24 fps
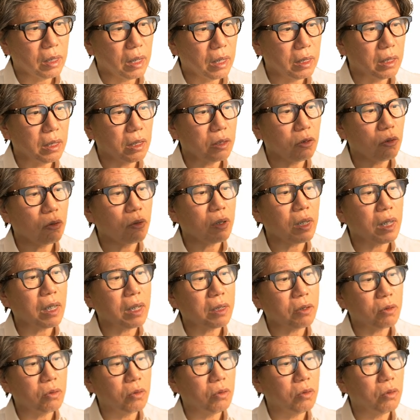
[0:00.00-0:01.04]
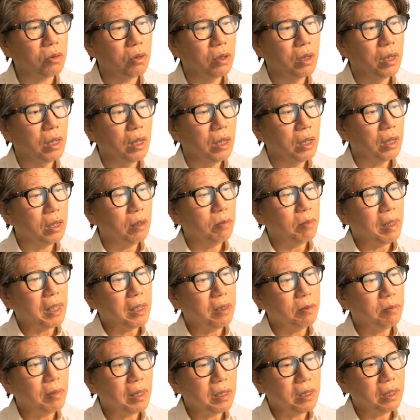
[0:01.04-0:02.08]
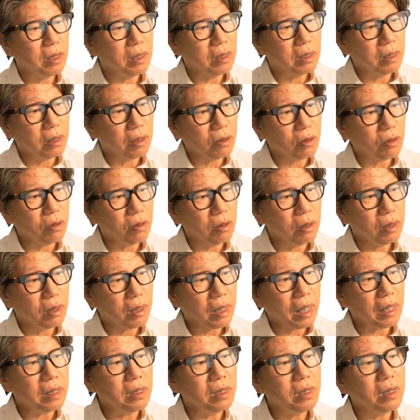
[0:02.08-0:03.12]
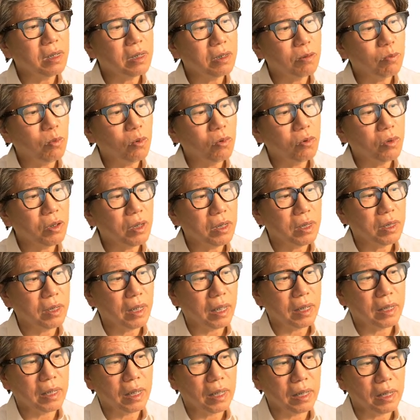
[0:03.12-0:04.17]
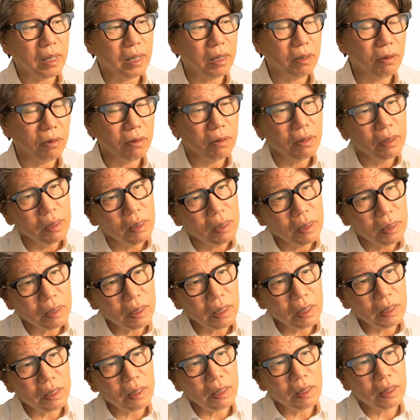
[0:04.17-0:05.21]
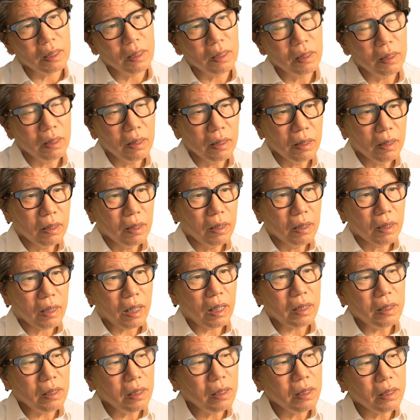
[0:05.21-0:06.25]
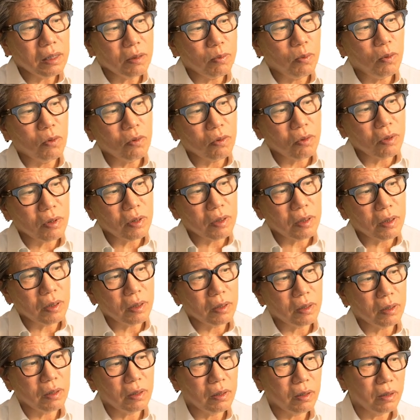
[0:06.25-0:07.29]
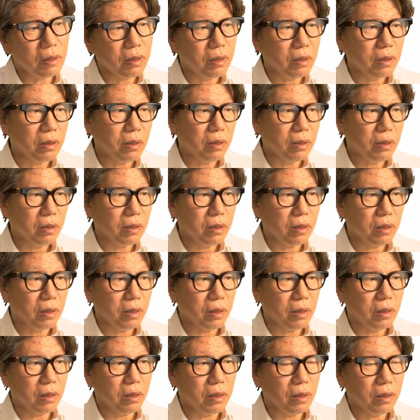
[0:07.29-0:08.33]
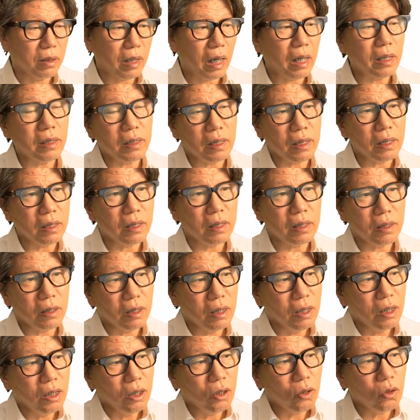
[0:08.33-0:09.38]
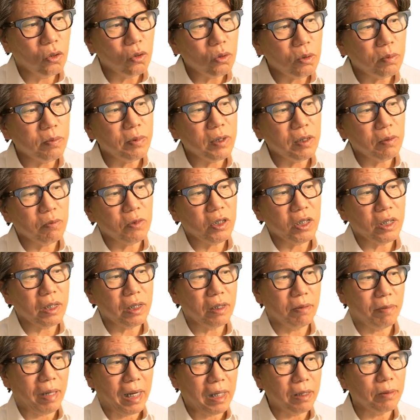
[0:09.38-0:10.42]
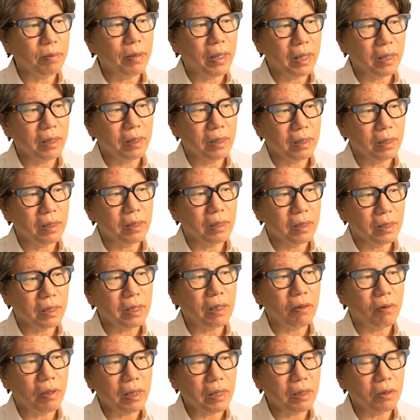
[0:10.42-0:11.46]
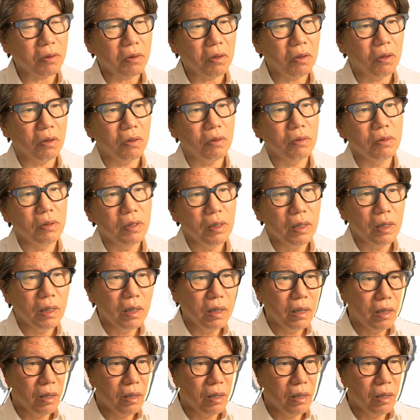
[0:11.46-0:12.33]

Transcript: and it seems that cartilaginous bone growth occurs at each joint of the fingers. Cartilaginous bone growth is greatly influenced by hormones, while membranous bone growth can be explained by mechanical theory.